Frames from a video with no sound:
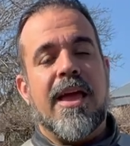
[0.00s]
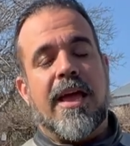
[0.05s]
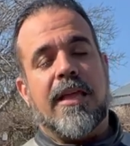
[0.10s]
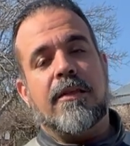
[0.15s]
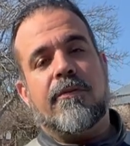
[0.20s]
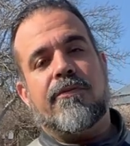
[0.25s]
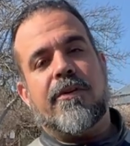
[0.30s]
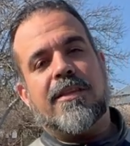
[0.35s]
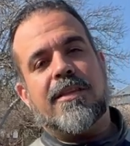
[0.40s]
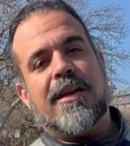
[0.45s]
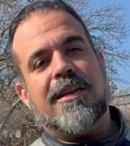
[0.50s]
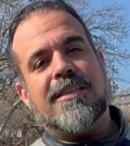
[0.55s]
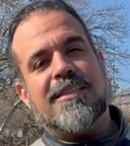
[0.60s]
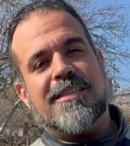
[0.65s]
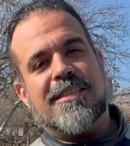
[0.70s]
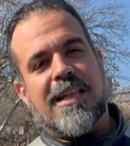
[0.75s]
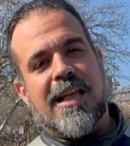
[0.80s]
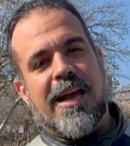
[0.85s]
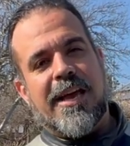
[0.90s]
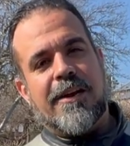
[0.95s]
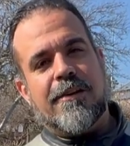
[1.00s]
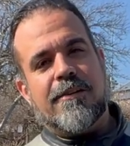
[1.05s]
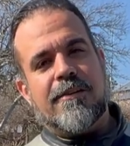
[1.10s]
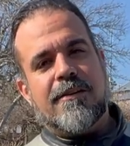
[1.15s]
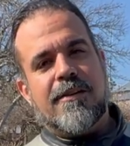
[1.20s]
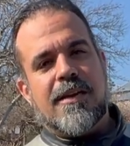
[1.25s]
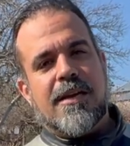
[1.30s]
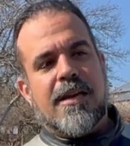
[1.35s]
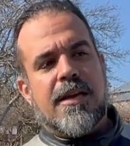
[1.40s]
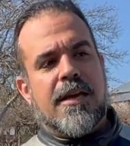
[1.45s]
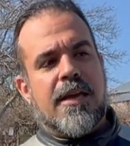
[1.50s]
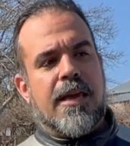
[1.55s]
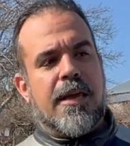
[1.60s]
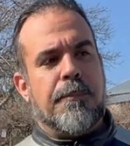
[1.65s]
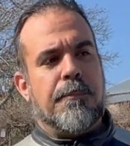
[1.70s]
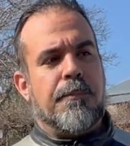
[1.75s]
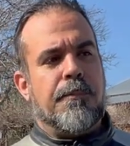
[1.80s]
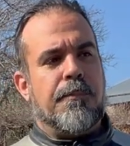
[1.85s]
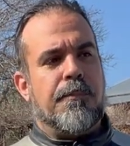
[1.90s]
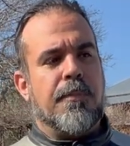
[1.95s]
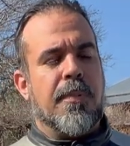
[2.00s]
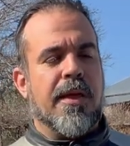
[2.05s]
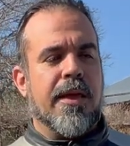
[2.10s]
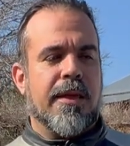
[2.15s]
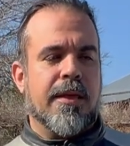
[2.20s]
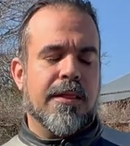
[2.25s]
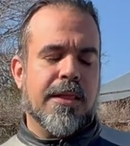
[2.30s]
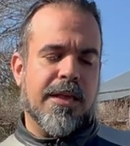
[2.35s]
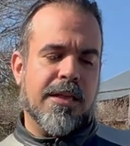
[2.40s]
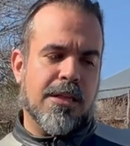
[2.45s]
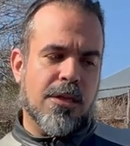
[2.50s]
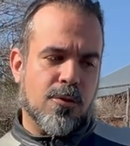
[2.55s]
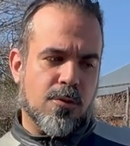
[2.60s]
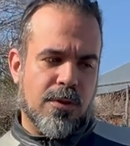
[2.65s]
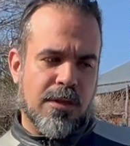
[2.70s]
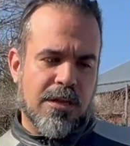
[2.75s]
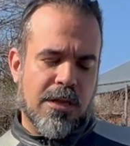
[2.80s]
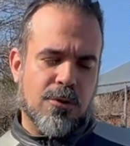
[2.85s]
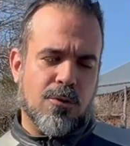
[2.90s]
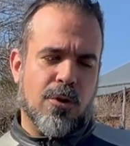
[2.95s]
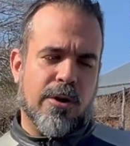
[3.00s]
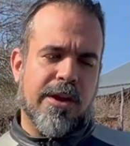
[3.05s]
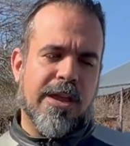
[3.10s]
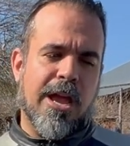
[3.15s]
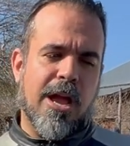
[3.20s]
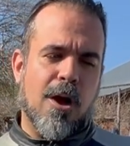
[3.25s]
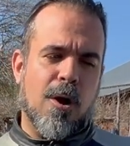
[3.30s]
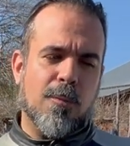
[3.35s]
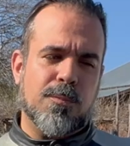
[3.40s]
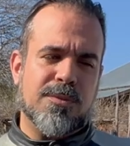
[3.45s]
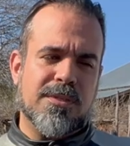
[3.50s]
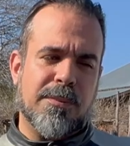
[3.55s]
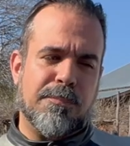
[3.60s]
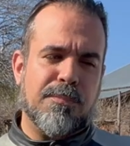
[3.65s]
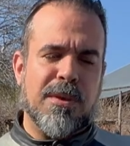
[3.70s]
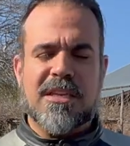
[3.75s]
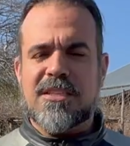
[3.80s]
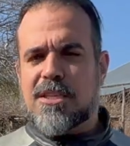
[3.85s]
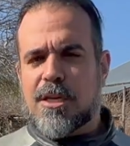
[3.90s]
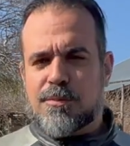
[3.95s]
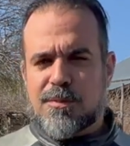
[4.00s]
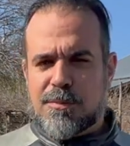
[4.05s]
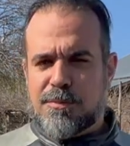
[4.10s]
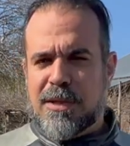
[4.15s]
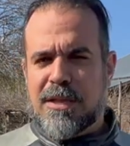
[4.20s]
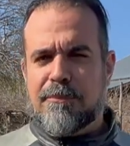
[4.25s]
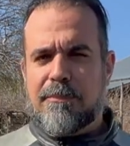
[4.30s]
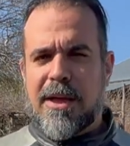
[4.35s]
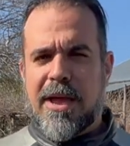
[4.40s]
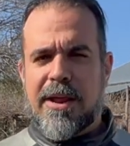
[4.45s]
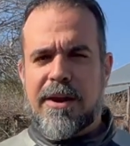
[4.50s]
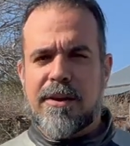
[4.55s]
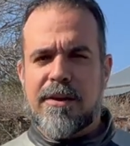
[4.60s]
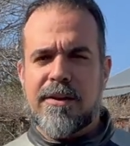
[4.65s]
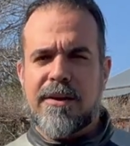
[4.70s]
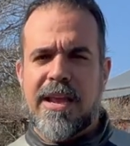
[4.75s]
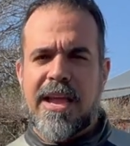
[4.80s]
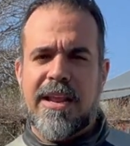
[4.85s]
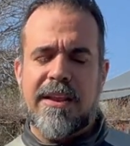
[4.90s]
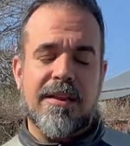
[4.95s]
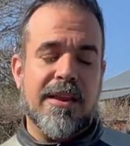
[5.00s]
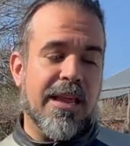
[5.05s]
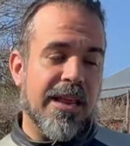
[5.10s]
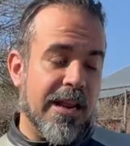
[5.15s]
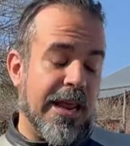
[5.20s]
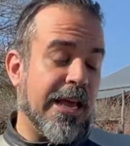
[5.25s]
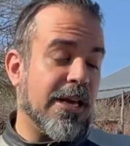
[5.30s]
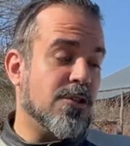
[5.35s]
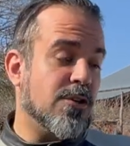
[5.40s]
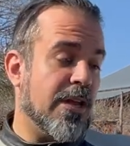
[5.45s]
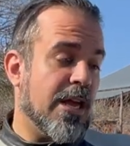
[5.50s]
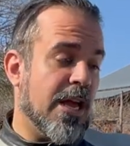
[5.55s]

And the fact that it's lighter, like the torque helps. It picks up speed better, and it actually